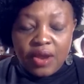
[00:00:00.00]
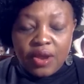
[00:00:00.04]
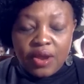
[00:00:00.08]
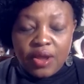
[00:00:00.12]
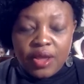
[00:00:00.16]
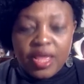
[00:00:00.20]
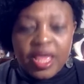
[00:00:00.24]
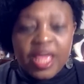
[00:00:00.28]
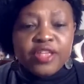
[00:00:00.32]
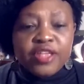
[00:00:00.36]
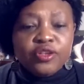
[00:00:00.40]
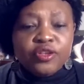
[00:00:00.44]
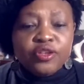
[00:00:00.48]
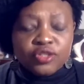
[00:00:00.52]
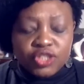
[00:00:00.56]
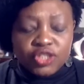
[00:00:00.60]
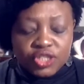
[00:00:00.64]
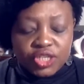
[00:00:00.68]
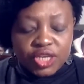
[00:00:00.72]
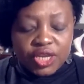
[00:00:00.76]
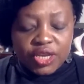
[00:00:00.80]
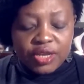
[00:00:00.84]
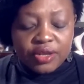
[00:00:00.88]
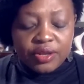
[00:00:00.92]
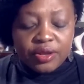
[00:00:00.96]
Can you
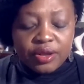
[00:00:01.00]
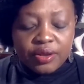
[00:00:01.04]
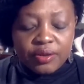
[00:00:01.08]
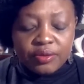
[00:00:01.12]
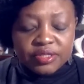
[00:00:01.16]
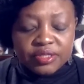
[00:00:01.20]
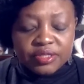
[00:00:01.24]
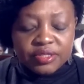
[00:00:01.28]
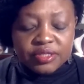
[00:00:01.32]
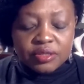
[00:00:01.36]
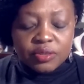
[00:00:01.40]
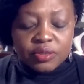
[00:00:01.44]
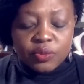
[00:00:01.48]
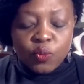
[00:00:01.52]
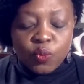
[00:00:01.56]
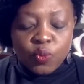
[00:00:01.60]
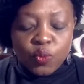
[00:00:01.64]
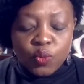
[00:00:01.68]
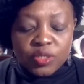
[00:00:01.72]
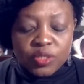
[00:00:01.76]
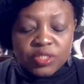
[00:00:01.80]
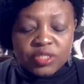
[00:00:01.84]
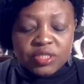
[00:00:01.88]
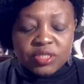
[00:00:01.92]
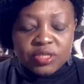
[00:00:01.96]
share
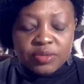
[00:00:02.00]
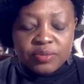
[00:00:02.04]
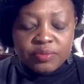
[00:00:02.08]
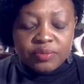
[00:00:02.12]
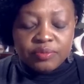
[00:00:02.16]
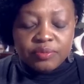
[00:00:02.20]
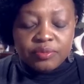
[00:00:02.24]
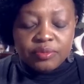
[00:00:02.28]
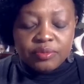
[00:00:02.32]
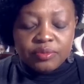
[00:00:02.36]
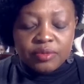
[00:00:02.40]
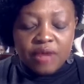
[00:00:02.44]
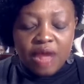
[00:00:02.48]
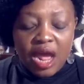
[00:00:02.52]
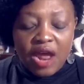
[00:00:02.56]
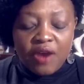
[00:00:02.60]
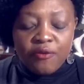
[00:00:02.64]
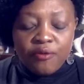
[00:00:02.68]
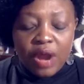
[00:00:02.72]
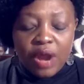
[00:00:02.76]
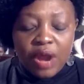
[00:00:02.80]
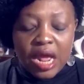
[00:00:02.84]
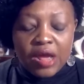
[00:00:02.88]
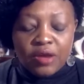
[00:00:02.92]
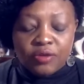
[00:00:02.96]
wisdom
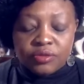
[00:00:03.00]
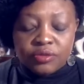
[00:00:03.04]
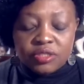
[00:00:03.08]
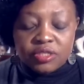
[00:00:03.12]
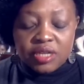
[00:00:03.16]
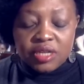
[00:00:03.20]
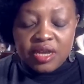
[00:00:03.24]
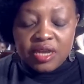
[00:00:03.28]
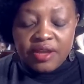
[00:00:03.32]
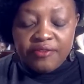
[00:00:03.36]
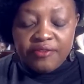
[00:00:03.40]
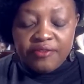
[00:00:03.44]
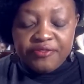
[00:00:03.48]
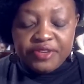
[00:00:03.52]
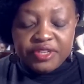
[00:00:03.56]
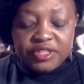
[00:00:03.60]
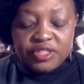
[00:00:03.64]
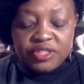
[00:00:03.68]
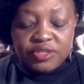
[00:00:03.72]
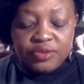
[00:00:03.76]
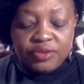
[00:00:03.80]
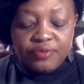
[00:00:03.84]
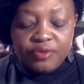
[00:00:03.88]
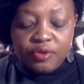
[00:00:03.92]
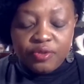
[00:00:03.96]
around, first
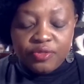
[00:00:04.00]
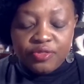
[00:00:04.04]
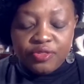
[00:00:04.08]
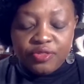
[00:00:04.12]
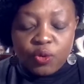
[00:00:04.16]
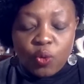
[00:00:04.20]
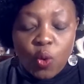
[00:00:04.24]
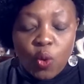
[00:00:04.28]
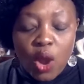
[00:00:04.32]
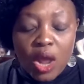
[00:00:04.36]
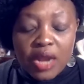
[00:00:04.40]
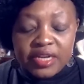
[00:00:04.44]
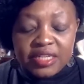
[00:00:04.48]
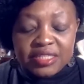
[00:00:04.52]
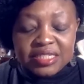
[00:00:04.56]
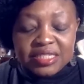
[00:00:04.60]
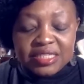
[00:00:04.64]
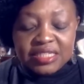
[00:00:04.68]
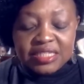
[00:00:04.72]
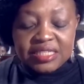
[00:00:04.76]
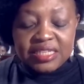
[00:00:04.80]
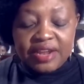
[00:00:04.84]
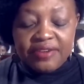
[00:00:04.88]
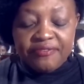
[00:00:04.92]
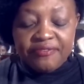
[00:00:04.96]
of all, the
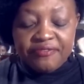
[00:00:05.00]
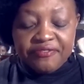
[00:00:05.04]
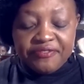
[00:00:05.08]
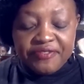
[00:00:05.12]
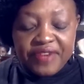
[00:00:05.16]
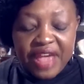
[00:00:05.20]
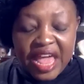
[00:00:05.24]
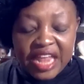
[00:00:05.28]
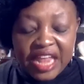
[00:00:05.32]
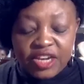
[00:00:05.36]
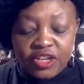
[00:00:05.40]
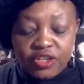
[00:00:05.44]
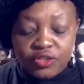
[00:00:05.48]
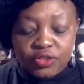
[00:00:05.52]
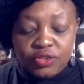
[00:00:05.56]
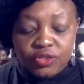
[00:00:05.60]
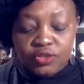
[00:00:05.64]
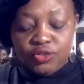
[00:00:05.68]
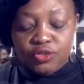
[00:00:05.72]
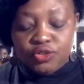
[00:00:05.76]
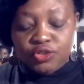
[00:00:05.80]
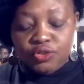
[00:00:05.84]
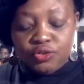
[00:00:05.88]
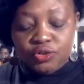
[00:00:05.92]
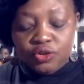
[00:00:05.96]
qualities and values you
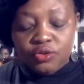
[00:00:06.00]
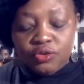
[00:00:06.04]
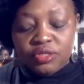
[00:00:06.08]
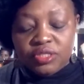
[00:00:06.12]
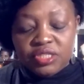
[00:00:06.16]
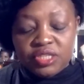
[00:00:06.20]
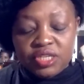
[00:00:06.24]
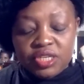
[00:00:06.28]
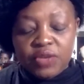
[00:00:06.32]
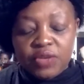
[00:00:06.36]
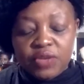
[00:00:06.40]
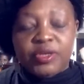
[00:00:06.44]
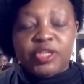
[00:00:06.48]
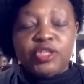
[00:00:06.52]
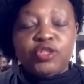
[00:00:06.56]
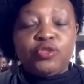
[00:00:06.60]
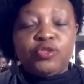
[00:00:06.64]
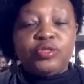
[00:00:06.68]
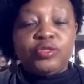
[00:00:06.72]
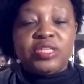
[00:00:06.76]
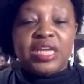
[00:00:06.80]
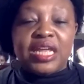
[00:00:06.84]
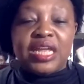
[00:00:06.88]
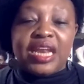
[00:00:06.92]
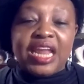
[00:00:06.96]
should consider when
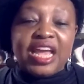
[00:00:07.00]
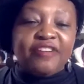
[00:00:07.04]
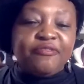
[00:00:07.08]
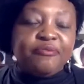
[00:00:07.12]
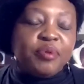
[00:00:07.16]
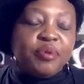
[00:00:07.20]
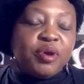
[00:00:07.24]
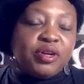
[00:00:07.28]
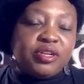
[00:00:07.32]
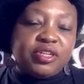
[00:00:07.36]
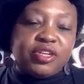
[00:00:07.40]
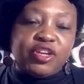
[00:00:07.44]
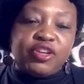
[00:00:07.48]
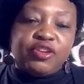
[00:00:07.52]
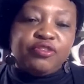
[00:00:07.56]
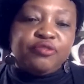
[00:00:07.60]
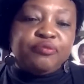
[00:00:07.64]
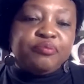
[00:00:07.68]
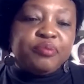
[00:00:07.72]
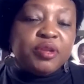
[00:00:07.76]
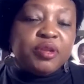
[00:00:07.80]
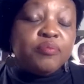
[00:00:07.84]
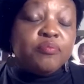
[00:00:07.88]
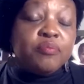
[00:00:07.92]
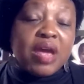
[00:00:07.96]
choosing a life partner? You've
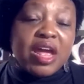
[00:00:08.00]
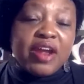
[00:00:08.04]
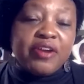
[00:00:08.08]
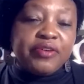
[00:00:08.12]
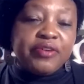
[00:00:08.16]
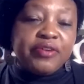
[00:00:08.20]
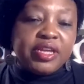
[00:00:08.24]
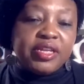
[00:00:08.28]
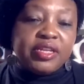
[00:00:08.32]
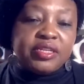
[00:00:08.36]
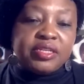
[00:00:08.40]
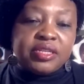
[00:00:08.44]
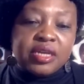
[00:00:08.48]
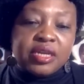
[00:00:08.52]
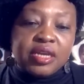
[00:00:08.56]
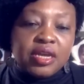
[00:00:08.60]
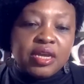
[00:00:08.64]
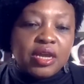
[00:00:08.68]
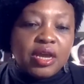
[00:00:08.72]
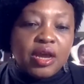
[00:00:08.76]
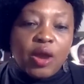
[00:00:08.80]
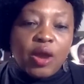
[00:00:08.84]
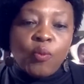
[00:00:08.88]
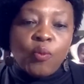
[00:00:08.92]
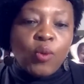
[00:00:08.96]
been married
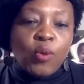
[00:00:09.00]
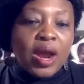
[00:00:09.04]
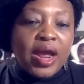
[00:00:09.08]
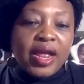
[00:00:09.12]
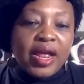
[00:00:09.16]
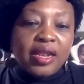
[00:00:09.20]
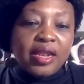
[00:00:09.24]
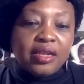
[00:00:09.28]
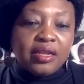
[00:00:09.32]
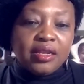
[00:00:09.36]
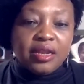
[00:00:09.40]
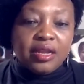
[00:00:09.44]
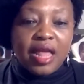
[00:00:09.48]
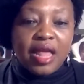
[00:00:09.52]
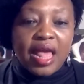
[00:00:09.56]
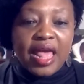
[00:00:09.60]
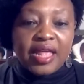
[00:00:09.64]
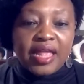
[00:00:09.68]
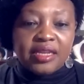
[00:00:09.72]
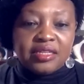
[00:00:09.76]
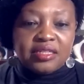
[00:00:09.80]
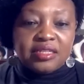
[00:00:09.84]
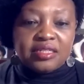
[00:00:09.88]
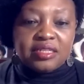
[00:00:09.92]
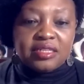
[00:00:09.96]
a while,
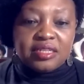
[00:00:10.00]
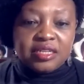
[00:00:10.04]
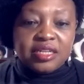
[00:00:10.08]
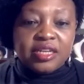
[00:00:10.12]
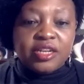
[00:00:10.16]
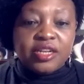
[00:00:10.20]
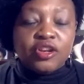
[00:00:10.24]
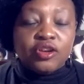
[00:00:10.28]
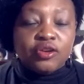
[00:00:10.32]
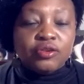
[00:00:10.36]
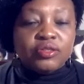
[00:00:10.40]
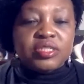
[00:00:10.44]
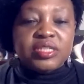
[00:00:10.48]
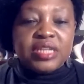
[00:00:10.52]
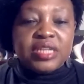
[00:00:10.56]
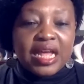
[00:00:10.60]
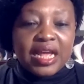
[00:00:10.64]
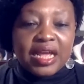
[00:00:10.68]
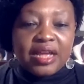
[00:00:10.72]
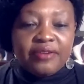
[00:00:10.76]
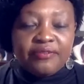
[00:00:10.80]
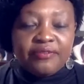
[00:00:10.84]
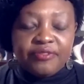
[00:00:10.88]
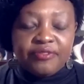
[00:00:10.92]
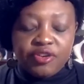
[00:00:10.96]
and it looks
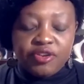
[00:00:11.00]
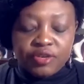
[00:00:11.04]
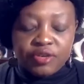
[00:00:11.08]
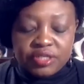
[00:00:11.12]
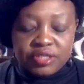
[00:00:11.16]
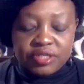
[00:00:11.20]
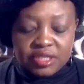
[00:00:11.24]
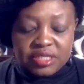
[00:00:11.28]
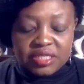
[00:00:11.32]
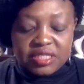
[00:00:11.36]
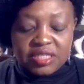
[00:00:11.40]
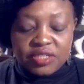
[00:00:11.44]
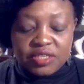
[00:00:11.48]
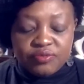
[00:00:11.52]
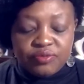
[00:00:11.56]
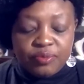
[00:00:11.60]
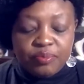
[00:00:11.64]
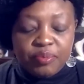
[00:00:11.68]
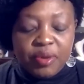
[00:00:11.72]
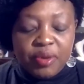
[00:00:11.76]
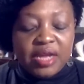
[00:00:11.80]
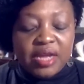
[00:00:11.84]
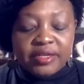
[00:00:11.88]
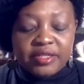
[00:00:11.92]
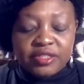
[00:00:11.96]
like a very successful
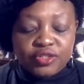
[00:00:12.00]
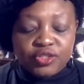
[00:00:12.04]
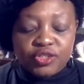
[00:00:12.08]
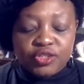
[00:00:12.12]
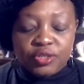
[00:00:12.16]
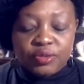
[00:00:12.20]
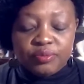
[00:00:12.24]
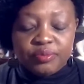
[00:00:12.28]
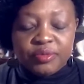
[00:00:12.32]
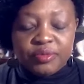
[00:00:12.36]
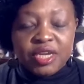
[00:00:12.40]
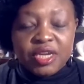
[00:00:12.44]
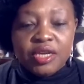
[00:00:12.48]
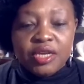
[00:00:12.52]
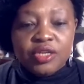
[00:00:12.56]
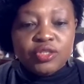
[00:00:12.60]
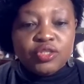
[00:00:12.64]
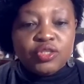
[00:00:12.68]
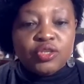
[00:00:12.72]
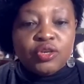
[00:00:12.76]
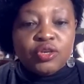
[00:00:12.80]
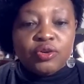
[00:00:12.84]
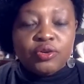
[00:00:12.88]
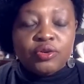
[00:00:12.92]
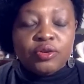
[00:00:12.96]
partnership.
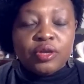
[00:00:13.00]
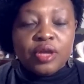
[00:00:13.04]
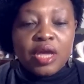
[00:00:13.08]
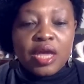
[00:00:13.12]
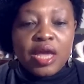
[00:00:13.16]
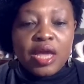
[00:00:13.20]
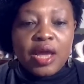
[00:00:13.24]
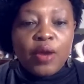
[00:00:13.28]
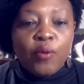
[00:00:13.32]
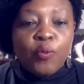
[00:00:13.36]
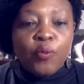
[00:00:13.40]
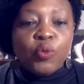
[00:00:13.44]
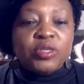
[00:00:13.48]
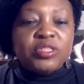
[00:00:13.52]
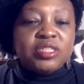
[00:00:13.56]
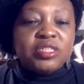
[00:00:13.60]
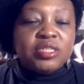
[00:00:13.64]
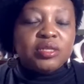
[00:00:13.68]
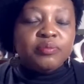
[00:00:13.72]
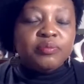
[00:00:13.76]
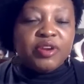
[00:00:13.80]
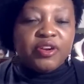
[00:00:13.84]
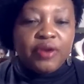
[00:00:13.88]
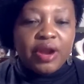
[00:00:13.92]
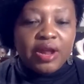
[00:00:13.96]
So
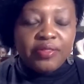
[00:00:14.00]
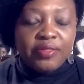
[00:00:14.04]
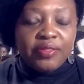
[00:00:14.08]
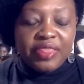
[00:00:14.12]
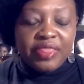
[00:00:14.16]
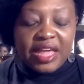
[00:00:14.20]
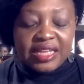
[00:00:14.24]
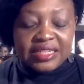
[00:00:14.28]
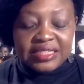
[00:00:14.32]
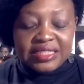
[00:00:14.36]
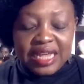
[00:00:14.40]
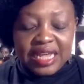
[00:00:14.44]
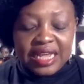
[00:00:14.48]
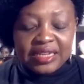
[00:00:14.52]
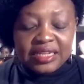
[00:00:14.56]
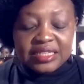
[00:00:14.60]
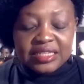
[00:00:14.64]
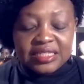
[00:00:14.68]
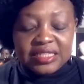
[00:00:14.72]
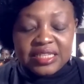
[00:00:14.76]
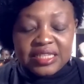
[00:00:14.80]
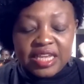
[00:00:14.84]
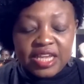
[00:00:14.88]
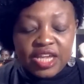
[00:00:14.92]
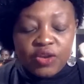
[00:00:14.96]
wisdom around that, and the
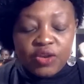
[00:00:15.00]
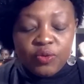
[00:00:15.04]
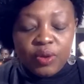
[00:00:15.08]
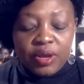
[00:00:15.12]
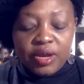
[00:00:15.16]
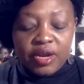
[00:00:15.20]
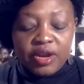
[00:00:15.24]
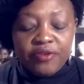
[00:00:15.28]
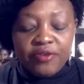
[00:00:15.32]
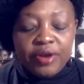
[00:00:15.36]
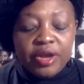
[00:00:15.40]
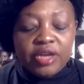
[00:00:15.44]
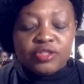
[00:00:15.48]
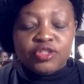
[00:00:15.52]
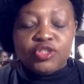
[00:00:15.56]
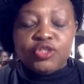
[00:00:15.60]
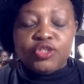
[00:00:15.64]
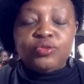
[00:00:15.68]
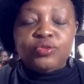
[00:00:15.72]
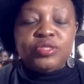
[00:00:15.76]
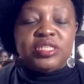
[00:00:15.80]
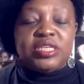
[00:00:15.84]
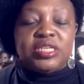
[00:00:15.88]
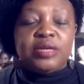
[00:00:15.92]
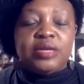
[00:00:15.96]
second one around
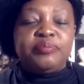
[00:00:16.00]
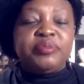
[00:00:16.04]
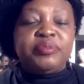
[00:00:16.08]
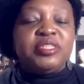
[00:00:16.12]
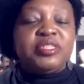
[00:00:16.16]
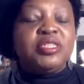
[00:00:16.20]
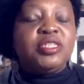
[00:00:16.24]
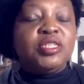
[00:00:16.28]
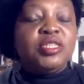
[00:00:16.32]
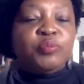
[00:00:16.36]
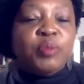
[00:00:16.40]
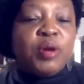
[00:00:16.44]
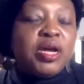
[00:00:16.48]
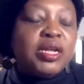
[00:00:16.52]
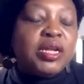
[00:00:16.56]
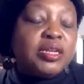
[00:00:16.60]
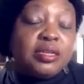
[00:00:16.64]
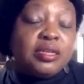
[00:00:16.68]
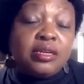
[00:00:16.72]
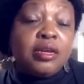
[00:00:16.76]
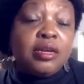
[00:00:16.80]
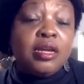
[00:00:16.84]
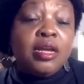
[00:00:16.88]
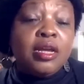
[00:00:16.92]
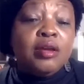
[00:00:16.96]
choosing a business partner,
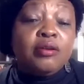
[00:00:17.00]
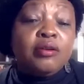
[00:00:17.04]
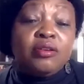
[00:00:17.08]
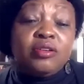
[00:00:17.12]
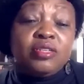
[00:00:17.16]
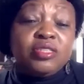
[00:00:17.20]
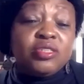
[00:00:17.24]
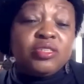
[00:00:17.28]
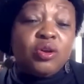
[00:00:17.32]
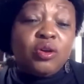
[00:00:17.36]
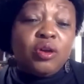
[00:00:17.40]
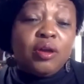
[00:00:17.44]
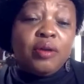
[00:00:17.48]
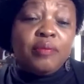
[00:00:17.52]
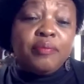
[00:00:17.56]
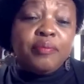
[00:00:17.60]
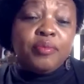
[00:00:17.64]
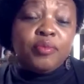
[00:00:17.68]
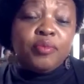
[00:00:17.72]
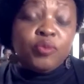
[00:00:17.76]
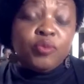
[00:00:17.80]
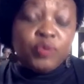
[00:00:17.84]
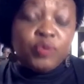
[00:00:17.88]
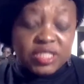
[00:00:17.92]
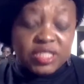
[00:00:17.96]
because um,
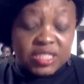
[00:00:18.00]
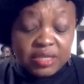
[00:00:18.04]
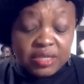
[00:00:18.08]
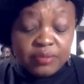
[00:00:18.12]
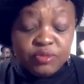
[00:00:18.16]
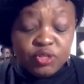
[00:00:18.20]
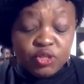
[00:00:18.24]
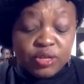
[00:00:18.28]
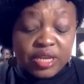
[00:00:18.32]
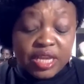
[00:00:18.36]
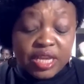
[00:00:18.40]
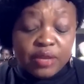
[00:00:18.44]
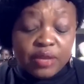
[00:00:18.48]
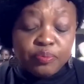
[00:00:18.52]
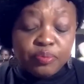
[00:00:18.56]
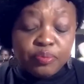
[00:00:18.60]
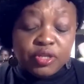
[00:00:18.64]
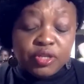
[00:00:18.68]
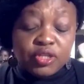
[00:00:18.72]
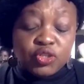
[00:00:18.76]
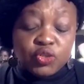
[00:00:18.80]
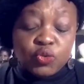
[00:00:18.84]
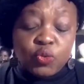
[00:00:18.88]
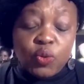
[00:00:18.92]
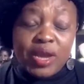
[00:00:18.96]
we seem to get
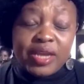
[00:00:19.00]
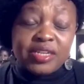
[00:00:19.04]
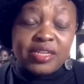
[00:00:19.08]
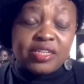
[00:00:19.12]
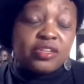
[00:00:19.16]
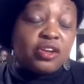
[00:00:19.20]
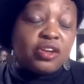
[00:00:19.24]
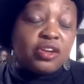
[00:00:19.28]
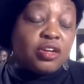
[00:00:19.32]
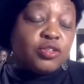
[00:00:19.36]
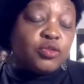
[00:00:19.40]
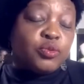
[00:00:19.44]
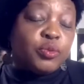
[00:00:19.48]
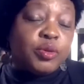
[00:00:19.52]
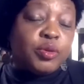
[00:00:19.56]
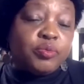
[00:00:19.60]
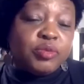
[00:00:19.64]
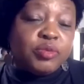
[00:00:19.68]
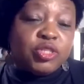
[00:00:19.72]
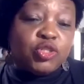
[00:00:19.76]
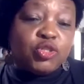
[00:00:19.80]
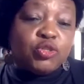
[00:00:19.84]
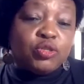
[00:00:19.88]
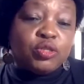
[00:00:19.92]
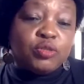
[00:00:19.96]
burnt quite a lot when we
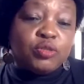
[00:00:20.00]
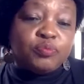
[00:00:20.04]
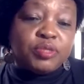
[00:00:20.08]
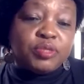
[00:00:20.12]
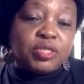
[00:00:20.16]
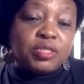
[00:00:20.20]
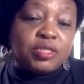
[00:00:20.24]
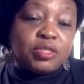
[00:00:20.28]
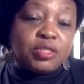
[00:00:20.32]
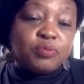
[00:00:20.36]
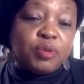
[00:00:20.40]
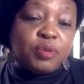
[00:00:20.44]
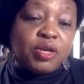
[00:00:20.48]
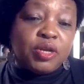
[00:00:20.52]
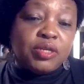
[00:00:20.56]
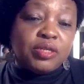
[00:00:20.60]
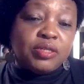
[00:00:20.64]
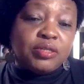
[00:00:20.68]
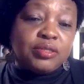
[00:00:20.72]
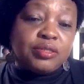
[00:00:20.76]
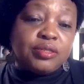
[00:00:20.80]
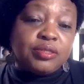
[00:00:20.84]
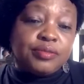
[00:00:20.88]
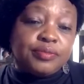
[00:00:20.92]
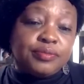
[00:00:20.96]
choose business
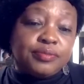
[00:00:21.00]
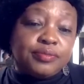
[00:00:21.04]
partners.